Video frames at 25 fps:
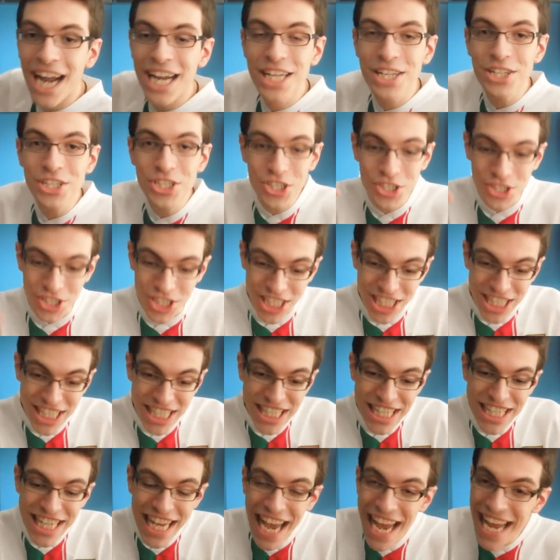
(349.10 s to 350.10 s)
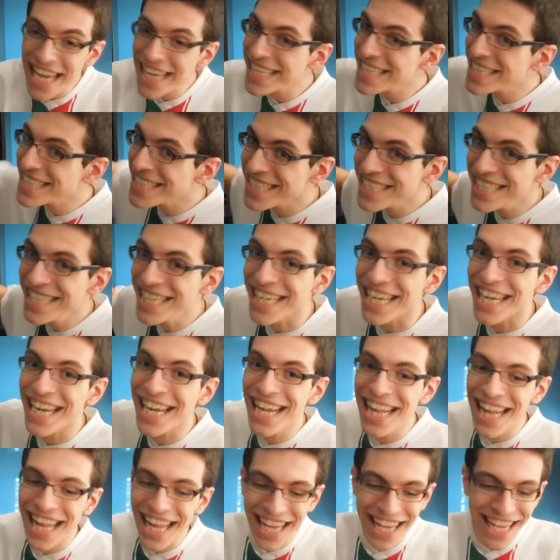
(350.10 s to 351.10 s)
And he just yanks
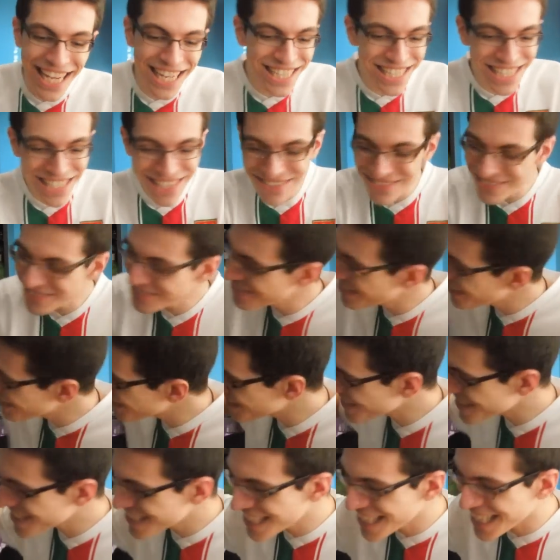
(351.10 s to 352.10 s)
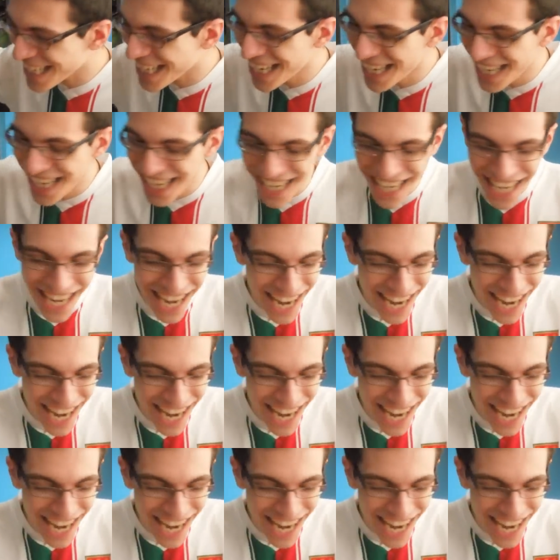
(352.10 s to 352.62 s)
it. He just rips it.